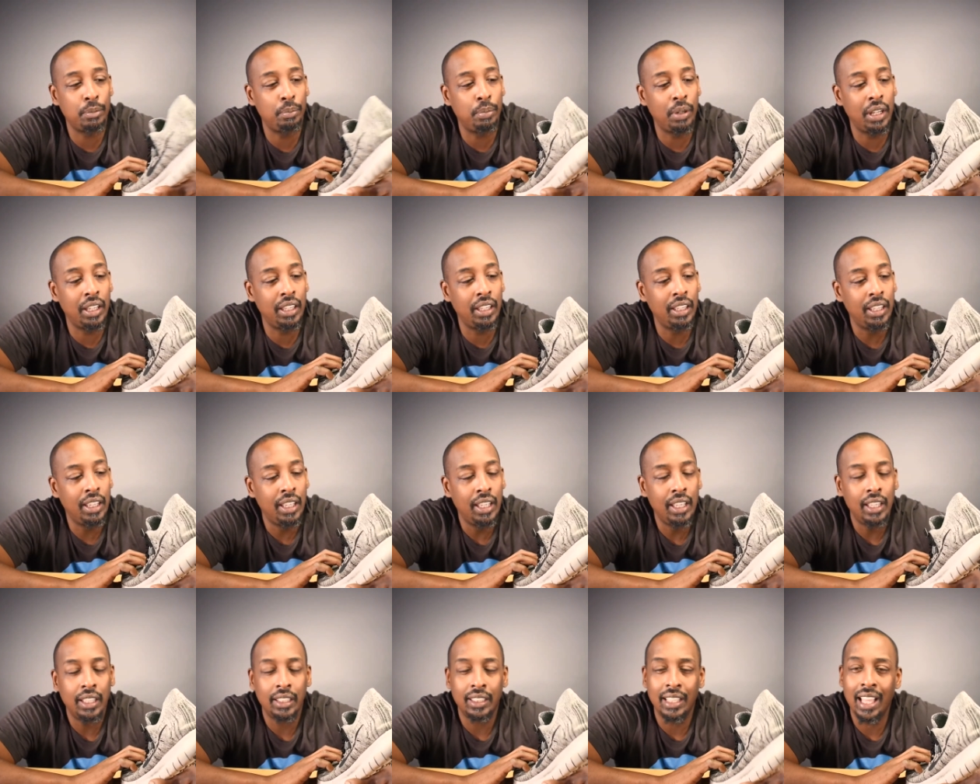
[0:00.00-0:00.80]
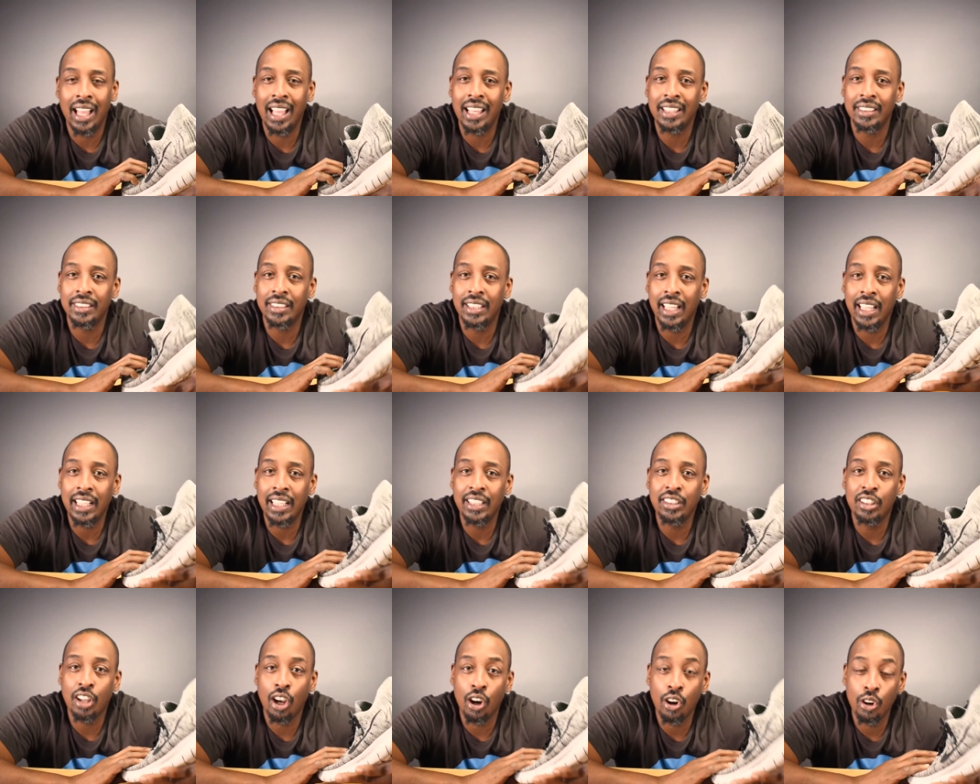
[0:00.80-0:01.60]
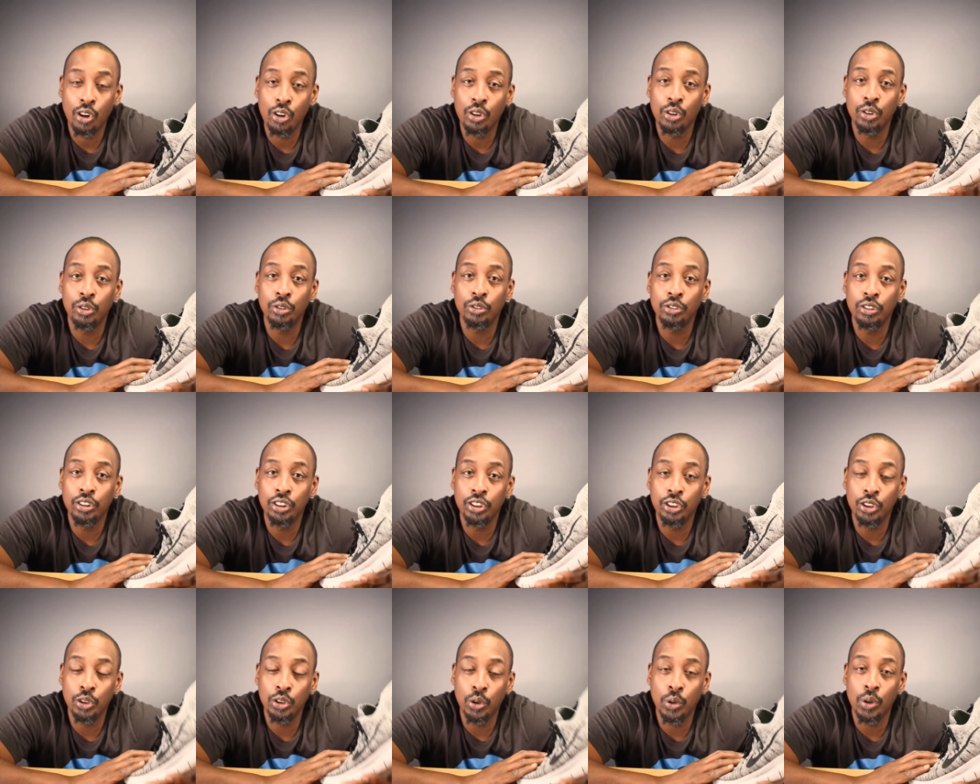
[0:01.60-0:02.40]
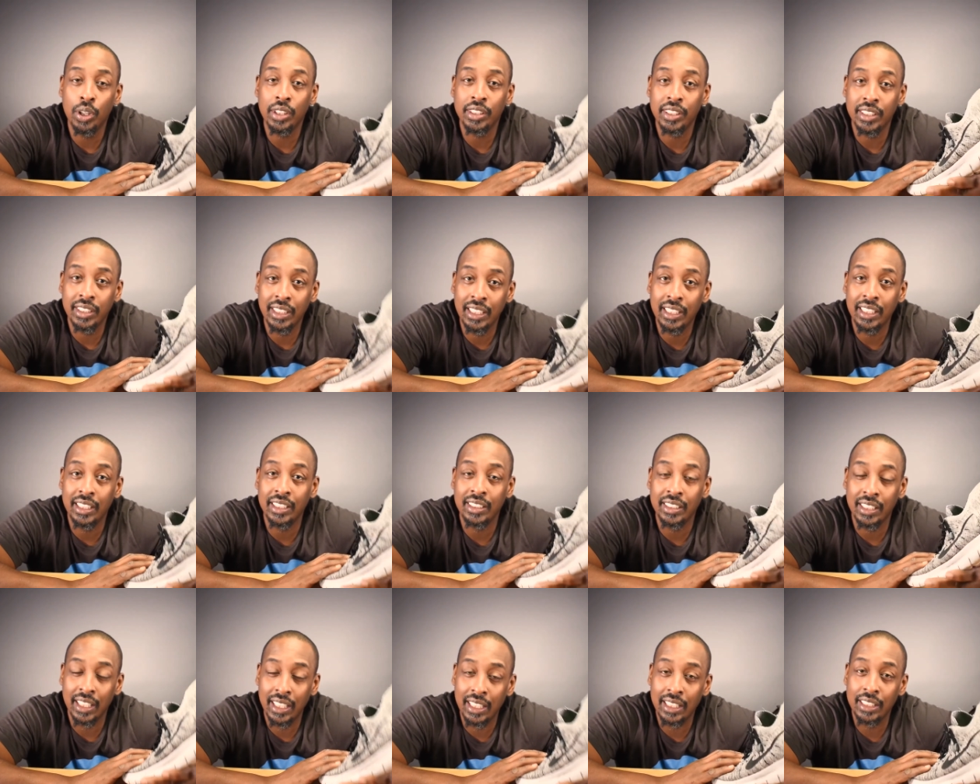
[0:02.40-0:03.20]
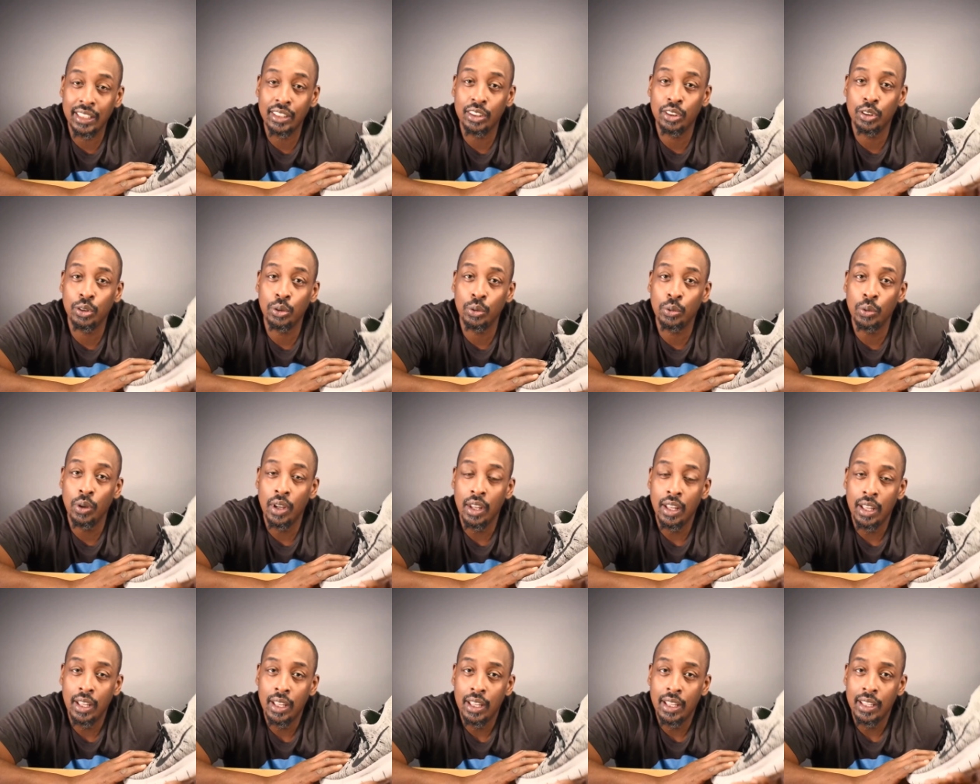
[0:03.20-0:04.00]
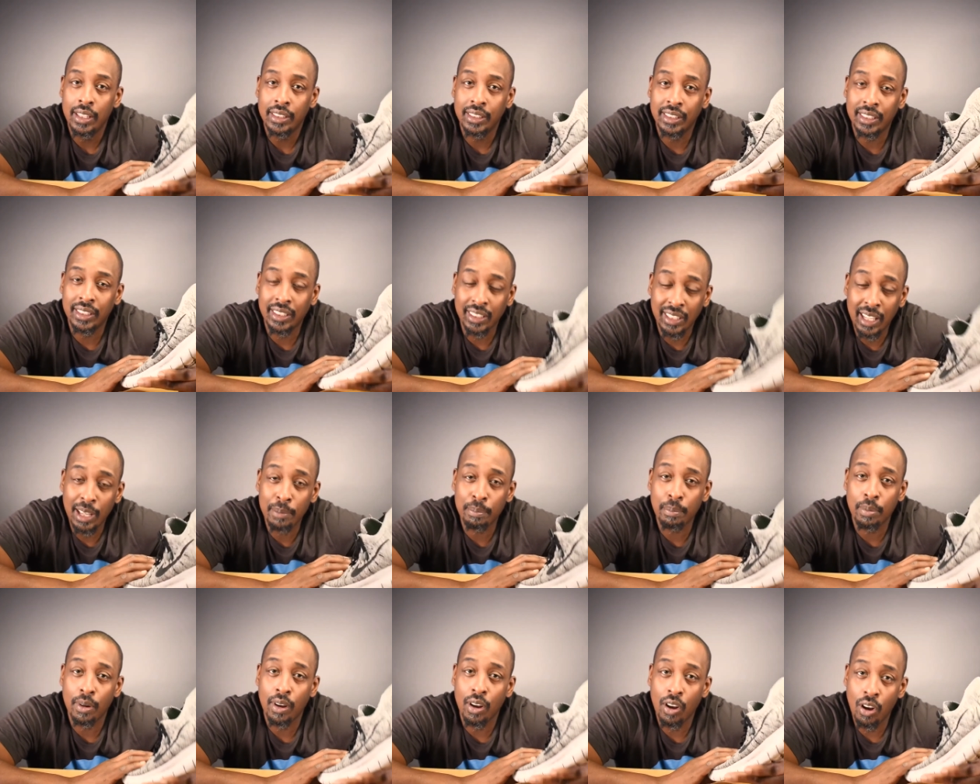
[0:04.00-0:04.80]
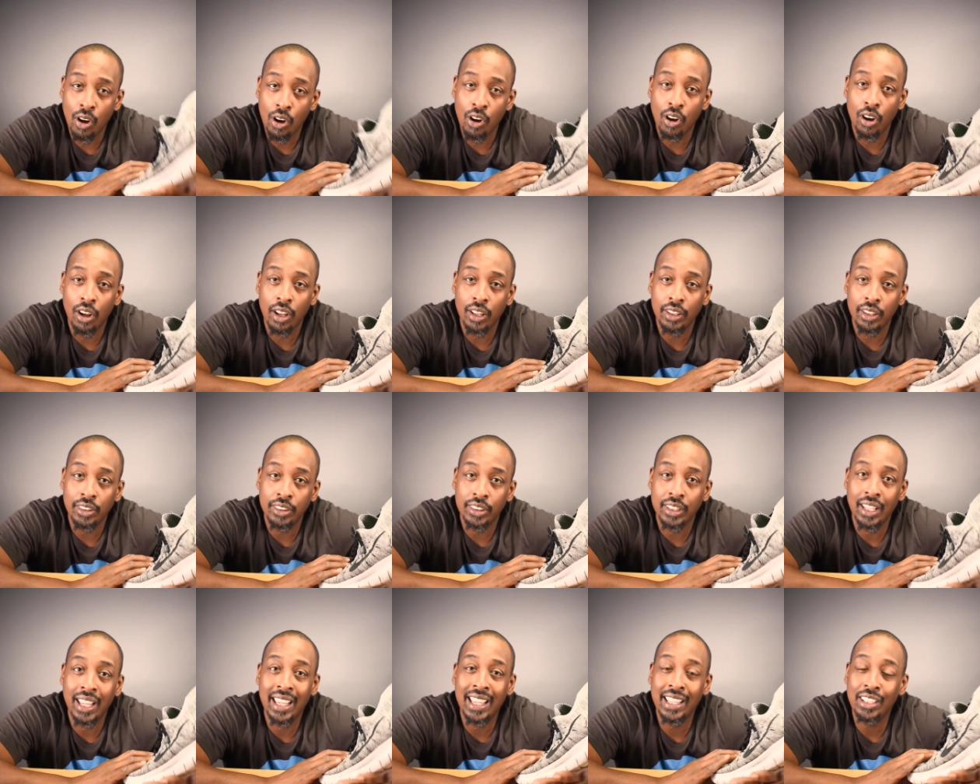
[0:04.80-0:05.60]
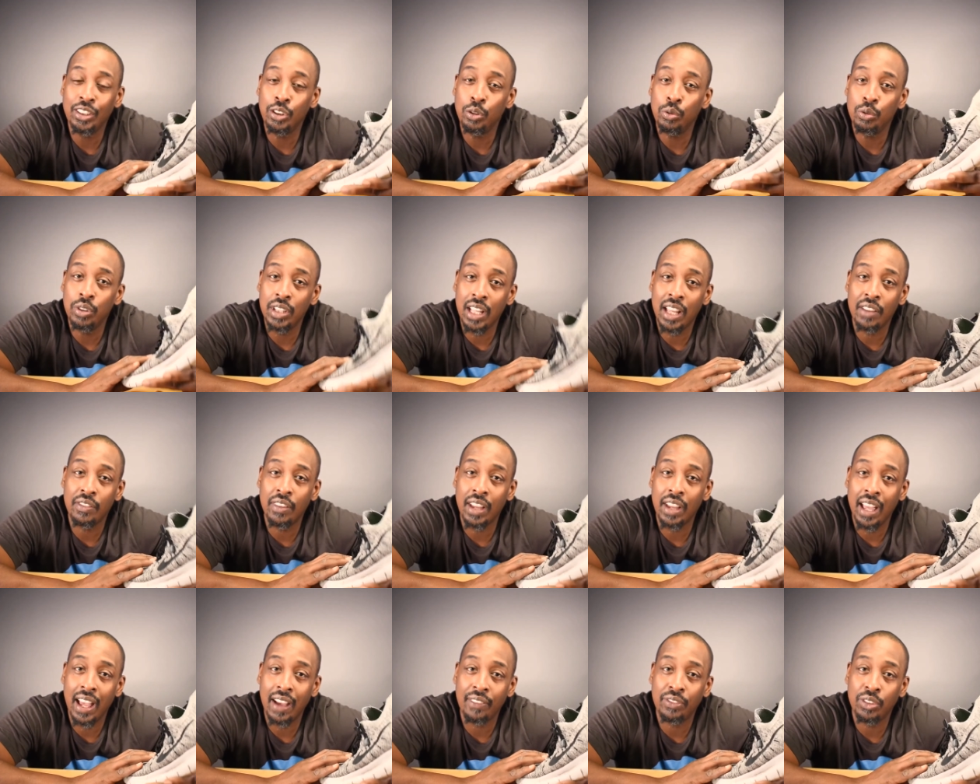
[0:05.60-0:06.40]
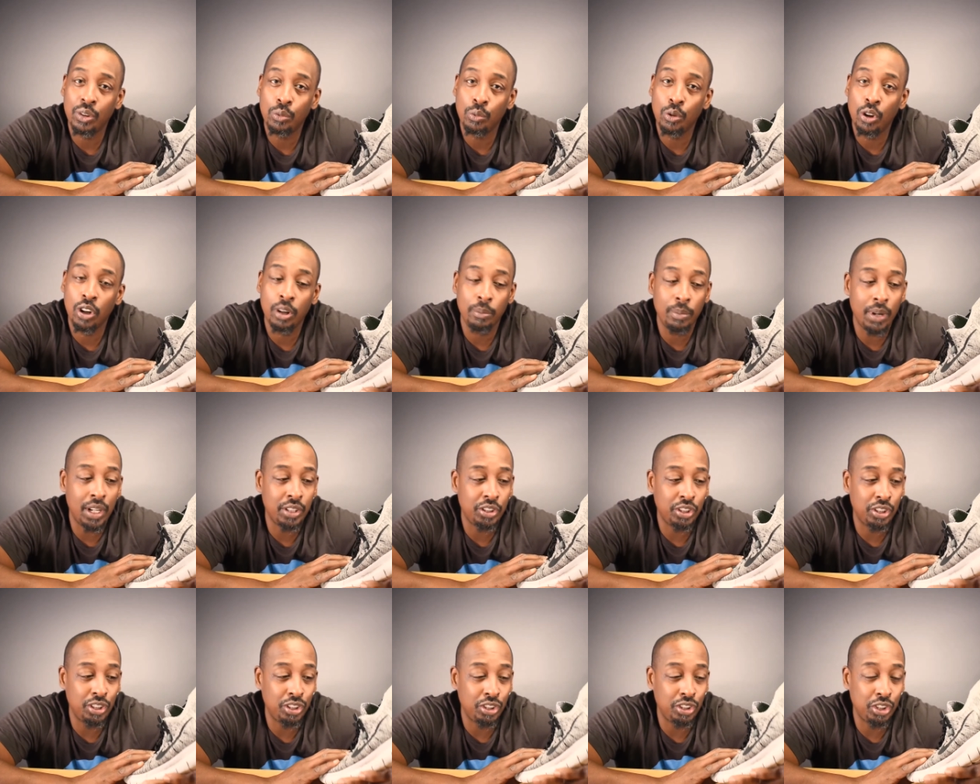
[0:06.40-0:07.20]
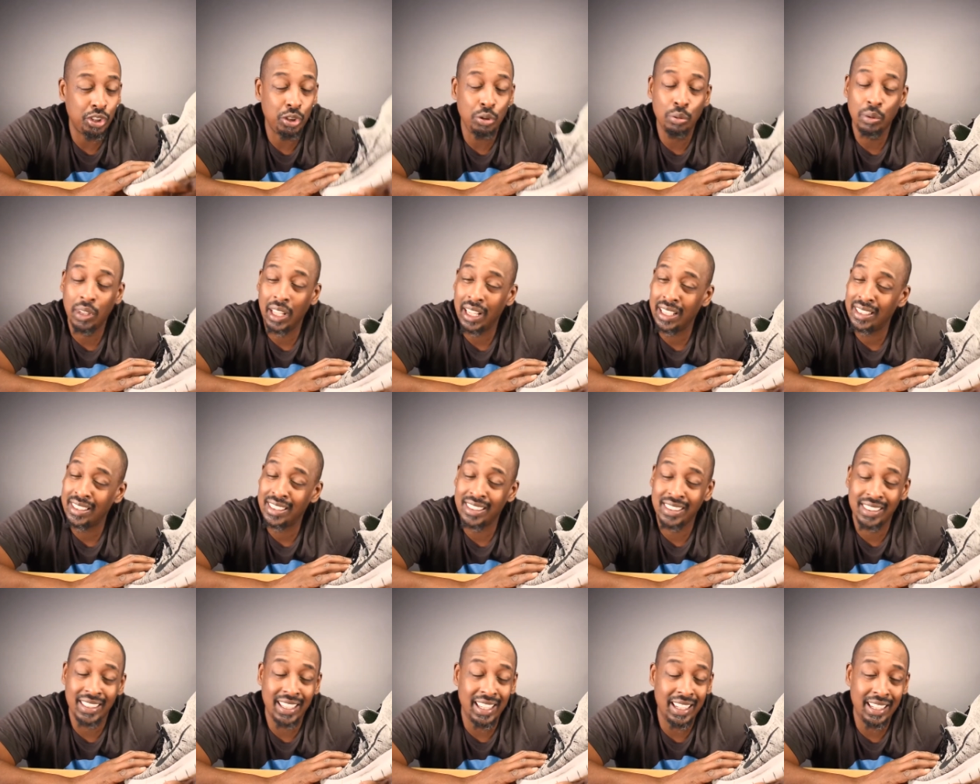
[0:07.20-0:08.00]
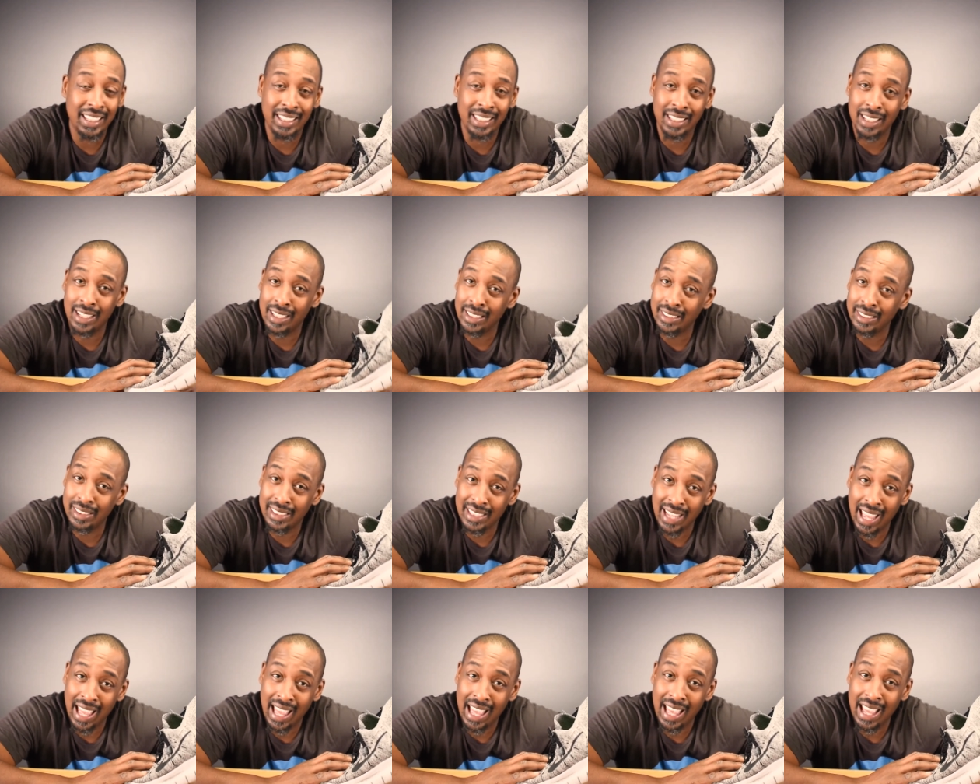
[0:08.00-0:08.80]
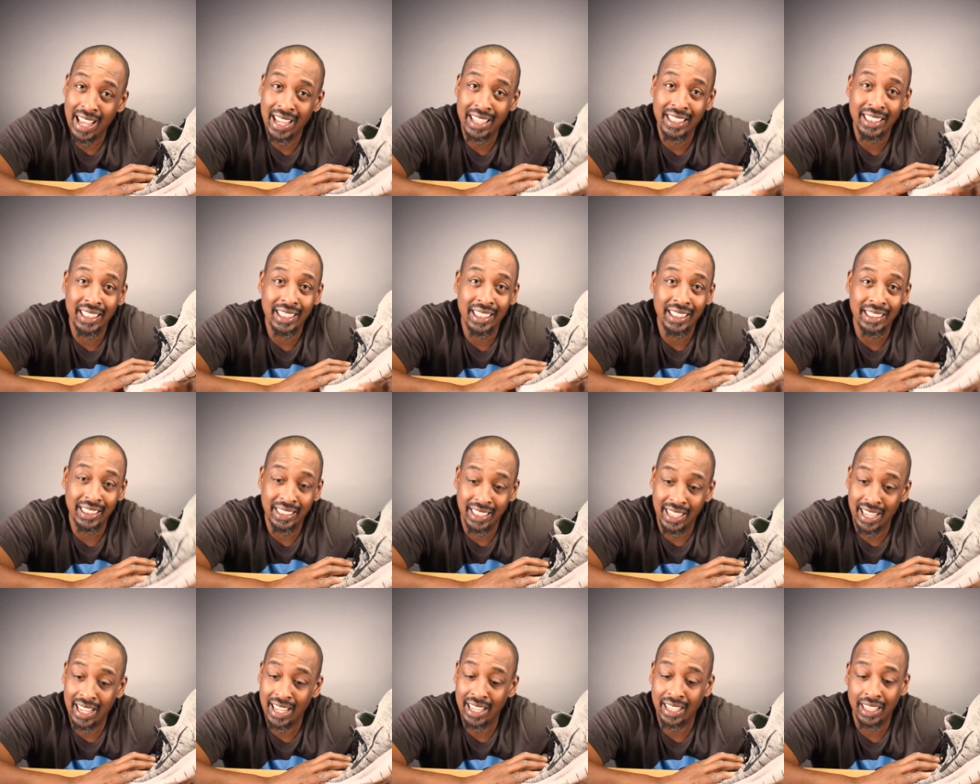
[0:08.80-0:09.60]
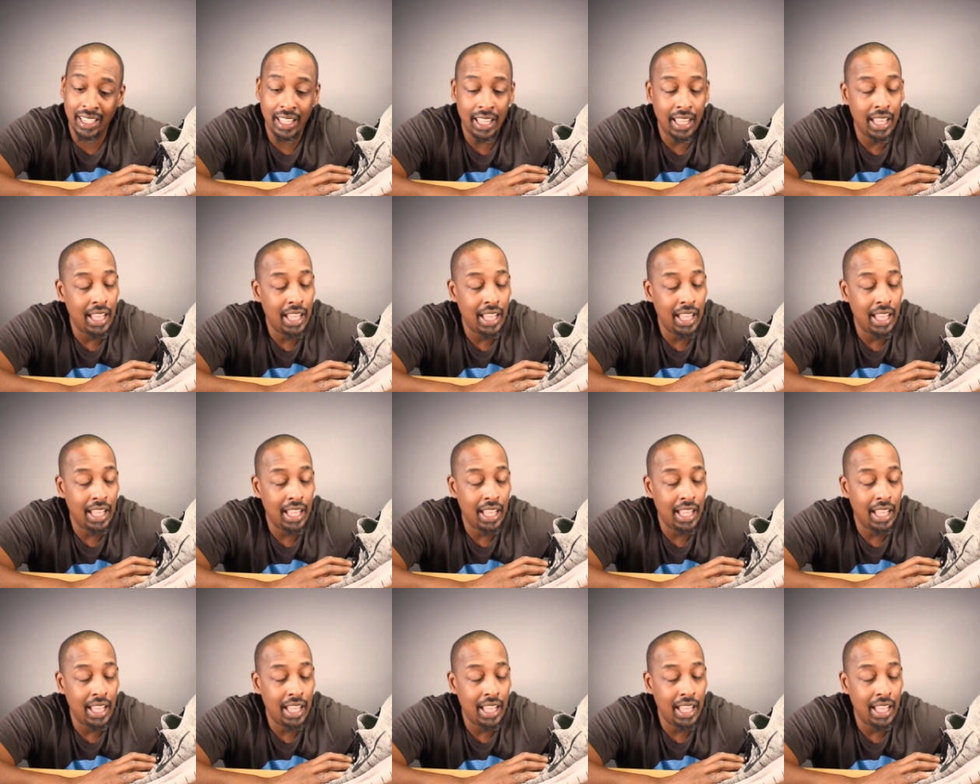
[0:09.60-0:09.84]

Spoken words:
But guys, they turn your sneakers into slip-ons, and you never have to worry about your shoelaces getting untied again.